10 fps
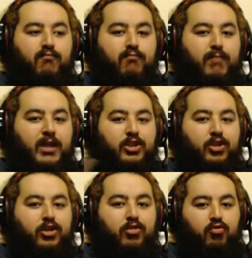Make sure
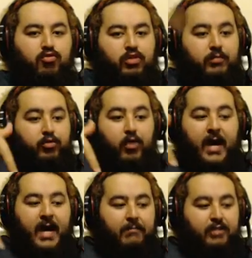you
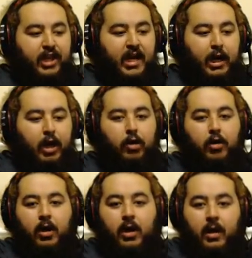subscribe, share,
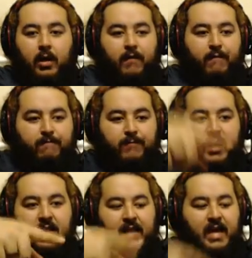
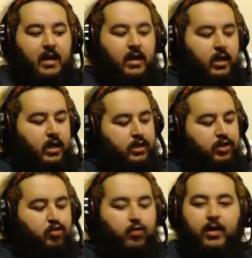hit that
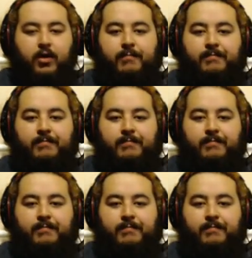Twitter.